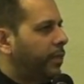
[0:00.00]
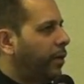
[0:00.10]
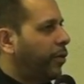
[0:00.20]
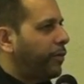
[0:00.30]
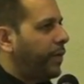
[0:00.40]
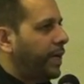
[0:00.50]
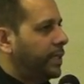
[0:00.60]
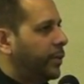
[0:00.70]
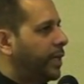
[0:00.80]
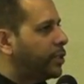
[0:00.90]
He's very
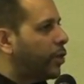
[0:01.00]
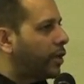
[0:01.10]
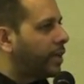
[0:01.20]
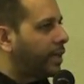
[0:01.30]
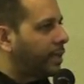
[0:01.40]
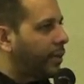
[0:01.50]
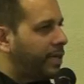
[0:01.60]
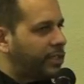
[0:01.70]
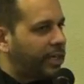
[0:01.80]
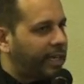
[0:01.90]
refined. The way he's
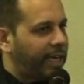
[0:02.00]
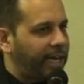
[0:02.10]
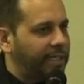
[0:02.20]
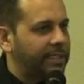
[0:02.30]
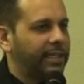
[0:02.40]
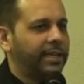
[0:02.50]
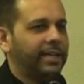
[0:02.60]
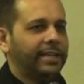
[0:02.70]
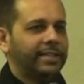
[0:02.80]
talking, the way he's shaking hands.